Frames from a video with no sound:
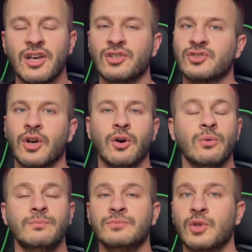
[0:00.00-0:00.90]
So
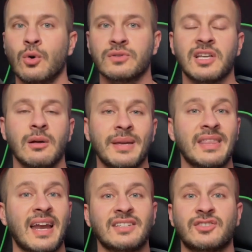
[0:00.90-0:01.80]
don't tell me that
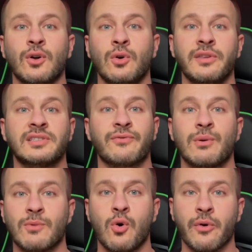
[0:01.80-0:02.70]
I stole this from
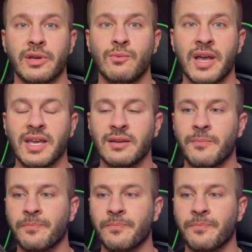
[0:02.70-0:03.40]
Corey Wayne.